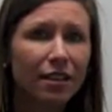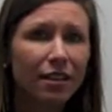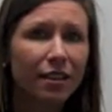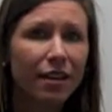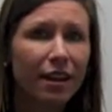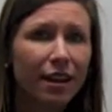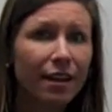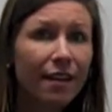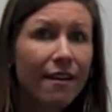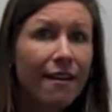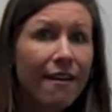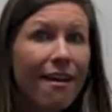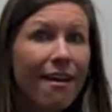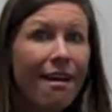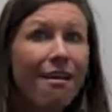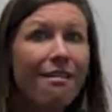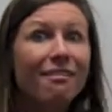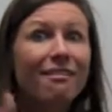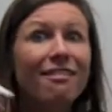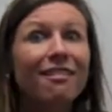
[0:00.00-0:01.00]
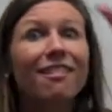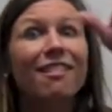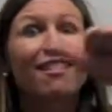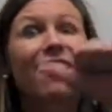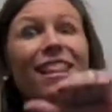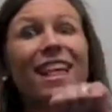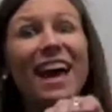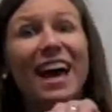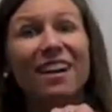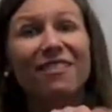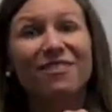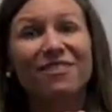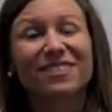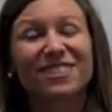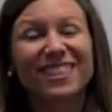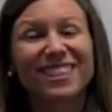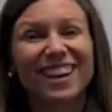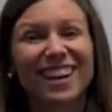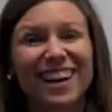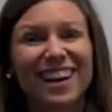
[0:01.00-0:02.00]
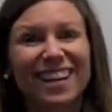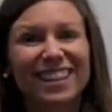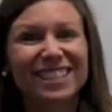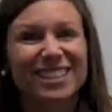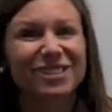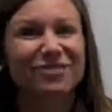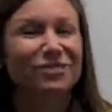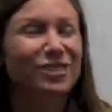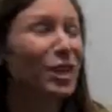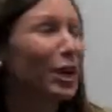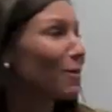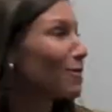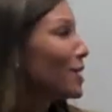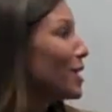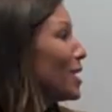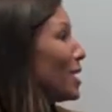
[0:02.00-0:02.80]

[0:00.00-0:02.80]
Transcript: The left. Awesome job.